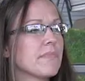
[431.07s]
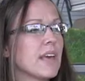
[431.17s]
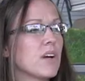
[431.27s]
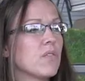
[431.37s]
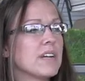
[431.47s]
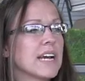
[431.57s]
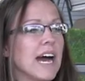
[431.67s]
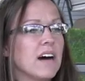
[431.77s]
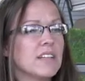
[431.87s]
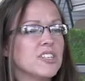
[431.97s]
And going to
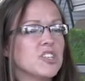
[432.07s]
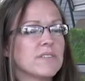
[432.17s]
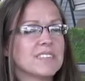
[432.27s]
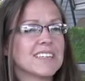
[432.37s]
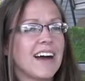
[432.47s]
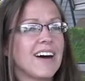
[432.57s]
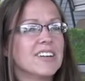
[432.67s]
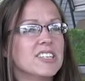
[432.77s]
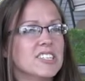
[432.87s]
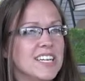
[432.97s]
college, I went to
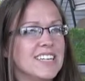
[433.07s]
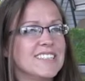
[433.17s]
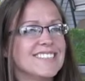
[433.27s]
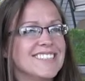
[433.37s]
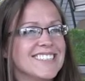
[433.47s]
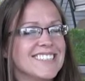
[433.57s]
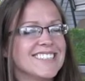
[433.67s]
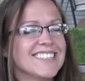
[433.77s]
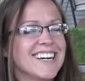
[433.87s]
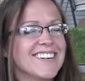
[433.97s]
college, and I
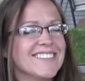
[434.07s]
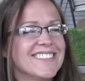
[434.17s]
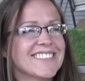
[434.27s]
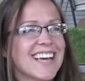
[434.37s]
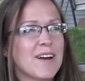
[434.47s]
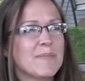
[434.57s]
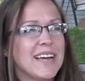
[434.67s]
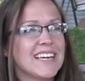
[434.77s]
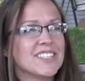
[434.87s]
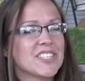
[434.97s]
just got
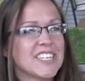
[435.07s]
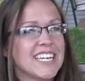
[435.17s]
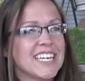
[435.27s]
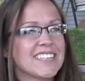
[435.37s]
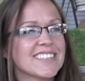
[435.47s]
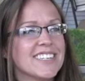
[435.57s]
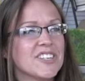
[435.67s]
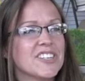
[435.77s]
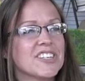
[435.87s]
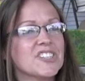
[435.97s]
my degree in
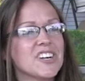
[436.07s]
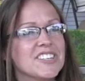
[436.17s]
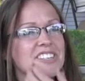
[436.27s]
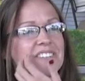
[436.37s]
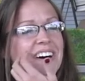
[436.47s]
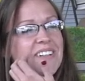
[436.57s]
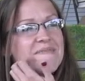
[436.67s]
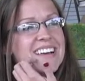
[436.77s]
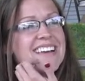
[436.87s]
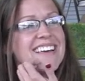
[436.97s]
early childhood
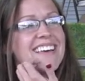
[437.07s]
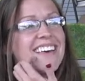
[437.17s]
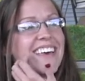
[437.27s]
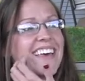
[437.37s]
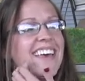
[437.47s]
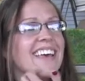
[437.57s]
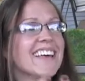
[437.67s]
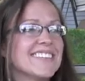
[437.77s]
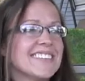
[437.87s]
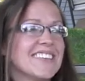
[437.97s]
development.
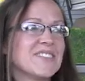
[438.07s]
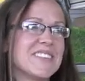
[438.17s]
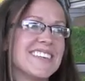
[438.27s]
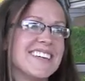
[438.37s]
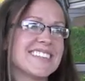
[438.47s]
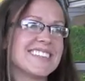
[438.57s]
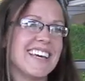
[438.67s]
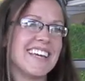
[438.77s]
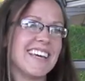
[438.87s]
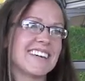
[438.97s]
So that's really
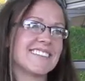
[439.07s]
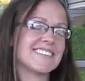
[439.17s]
exciting.